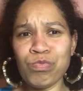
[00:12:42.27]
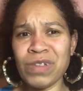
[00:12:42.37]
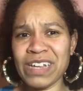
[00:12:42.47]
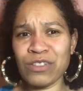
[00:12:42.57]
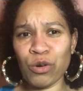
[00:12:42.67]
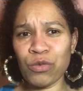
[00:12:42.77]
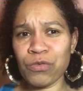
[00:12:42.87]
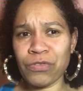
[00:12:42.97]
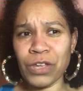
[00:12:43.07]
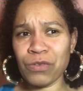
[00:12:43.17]
like don't
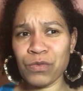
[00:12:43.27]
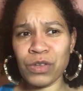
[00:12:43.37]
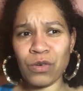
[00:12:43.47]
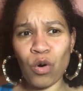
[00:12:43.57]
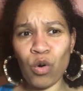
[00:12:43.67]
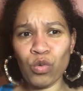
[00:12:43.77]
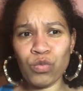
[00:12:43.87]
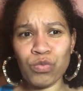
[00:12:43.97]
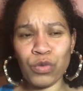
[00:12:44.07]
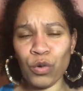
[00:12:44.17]
fit with the whole
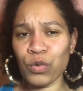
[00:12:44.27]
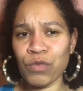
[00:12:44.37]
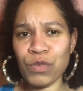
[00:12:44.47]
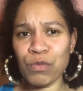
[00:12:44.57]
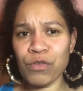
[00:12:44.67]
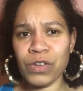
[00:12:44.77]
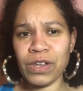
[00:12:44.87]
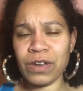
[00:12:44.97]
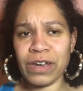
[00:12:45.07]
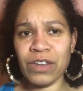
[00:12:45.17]
tone of the movie
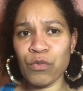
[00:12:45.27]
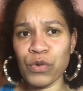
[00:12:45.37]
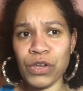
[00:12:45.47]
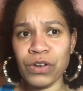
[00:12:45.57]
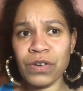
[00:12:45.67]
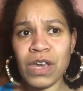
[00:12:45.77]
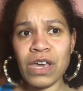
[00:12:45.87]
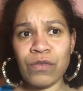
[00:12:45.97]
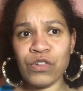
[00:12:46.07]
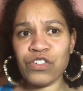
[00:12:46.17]
and are kind of weird,
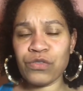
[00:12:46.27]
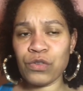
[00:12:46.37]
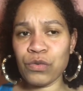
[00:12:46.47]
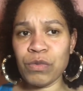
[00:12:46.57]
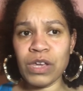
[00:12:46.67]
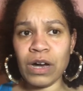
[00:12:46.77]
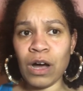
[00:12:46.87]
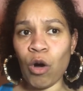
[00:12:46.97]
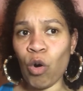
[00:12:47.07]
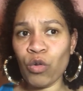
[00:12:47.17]
which to me
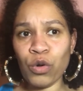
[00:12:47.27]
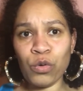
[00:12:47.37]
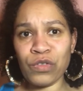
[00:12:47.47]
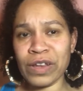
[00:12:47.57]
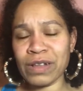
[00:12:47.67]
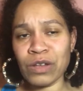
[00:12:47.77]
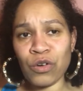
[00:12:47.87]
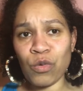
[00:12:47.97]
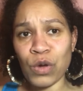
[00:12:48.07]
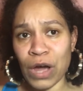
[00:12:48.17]
are all those like
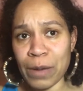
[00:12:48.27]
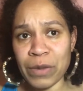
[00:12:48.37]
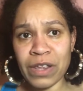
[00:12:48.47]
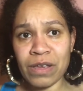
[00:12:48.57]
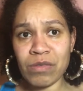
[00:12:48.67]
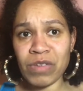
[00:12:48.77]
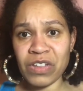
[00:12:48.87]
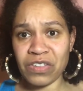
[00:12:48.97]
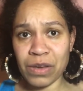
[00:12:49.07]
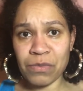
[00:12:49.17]
little comedy
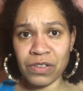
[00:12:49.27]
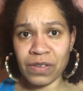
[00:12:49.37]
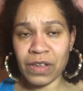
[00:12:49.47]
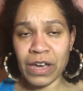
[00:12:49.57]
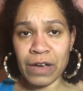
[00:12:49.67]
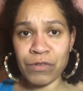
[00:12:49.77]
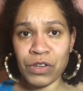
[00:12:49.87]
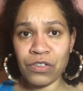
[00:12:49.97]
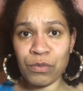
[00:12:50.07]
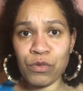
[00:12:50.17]
attempts that they have
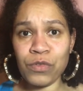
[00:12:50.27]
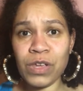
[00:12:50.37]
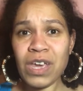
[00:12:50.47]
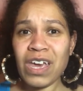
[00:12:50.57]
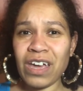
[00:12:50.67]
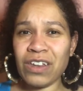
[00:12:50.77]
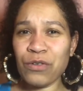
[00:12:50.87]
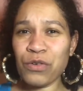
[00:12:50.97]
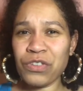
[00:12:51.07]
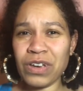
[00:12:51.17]
in this movie. And it
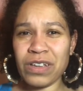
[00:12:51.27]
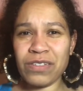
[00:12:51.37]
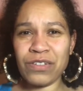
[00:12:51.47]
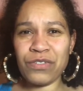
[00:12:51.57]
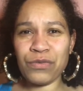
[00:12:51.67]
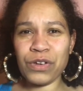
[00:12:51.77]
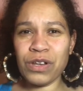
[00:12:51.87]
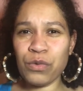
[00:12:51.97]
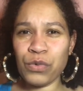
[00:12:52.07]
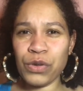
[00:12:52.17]
also has this
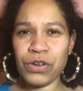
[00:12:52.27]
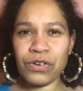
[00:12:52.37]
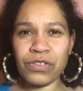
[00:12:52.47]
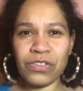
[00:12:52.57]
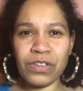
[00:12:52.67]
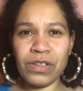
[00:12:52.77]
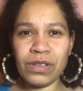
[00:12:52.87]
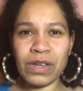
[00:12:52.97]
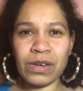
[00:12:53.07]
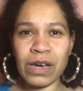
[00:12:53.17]
really weird scene
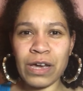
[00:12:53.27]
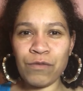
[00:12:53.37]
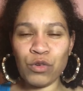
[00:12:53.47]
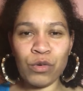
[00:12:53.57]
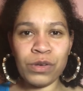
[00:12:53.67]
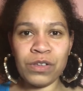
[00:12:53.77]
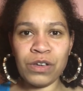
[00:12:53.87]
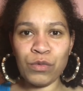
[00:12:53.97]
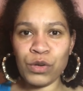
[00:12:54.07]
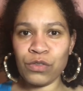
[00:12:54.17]
that I have no
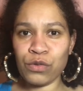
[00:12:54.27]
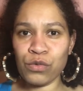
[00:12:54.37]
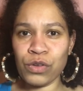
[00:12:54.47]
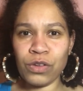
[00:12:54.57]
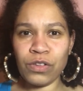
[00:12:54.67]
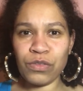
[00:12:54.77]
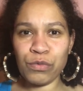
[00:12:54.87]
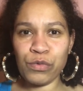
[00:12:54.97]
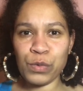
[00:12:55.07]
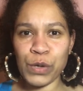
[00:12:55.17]
idea what it's doing in this
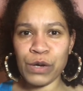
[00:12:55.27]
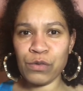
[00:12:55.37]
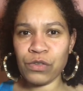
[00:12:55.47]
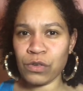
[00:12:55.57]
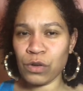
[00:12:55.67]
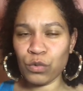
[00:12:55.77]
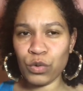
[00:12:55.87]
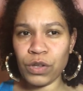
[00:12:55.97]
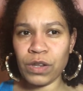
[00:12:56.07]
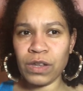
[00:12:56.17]
movie, why it was
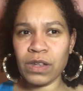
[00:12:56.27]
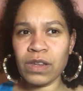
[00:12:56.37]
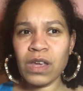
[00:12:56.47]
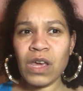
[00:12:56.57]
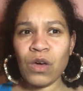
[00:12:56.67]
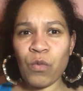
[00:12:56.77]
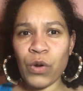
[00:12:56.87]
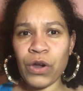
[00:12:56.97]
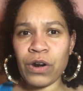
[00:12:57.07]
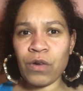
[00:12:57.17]
included in it,
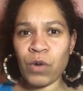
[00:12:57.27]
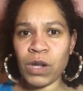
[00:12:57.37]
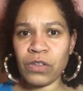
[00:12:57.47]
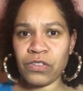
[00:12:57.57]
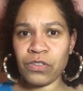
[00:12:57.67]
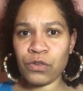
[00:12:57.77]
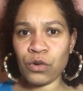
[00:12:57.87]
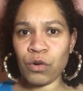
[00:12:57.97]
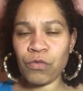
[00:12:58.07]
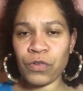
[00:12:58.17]
where Wallace's
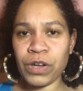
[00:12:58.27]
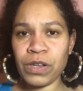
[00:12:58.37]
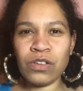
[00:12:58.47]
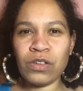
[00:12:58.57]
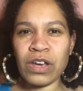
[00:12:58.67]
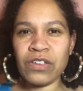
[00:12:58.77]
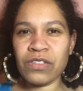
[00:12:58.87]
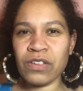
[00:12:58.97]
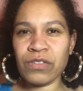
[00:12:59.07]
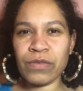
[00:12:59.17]
girlfriend does
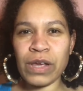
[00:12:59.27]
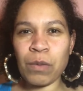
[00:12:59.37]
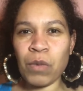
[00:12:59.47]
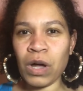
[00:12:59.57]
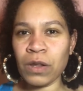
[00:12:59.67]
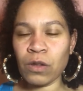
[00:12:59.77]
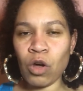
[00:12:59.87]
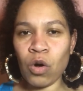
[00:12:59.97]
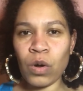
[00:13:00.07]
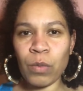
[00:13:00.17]
this like
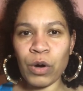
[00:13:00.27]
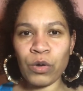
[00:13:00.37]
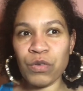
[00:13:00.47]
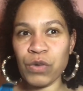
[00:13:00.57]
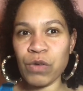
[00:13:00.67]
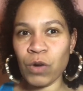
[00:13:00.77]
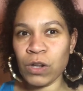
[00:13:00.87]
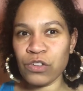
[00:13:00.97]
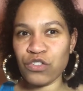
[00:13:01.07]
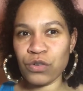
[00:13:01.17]
monologue about the way
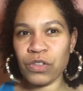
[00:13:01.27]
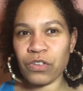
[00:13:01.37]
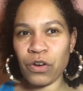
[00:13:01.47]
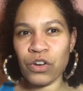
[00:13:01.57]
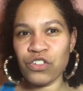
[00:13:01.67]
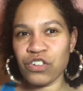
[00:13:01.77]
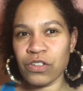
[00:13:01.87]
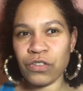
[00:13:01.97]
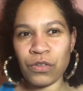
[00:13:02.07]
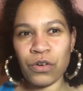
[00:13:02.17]
Wallace treats her and
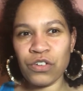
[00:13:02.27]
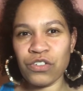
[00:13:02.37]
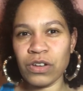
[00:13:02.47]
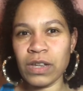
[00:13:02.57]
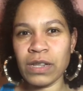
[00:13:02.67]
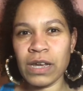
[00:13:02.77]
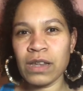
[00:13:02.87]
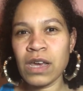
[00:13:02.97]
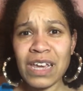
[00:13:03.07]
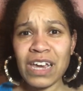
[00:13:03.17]
cheats on her and shit like
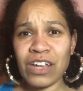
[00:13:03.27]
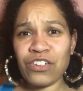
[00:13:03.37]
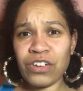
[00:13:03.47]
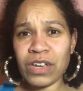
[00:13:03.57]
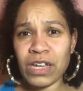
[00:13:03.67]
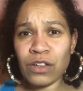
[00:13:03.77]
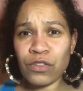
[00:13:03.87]
that, and she kind